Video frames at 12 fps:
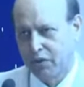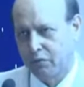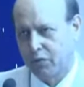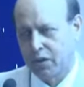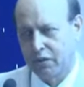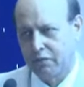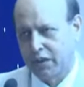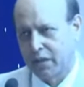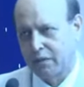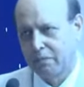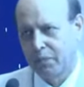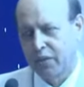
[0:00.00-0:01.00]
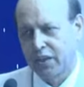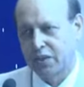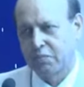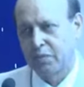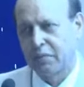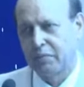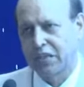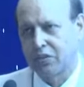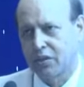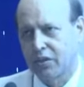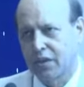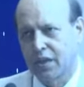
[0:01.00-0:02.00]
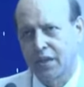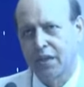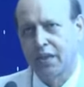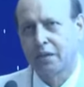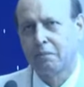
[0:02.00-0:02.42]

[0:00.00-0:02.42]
whatever has been mentioned earlier,